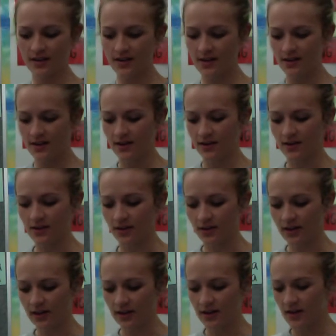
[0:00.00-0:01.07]
Good.
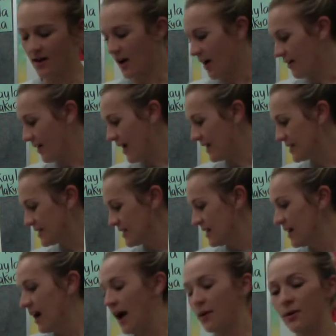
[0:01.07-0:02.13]
All right. I
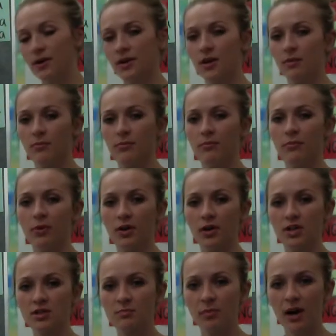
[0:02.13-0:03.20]
want you to push
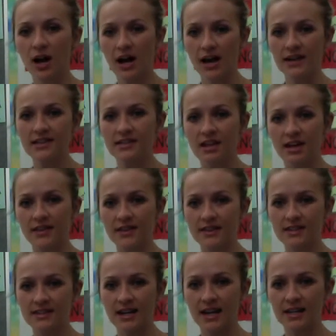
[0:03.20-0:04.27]
pause on this
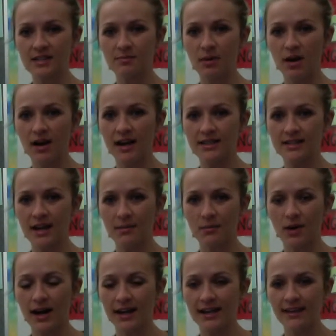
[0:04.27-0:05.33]
next part as I'm writing
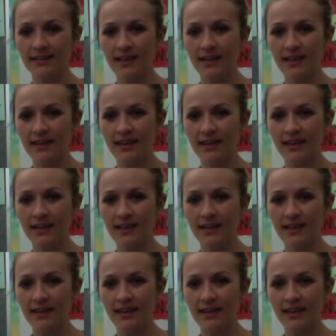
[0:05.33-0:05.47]
them.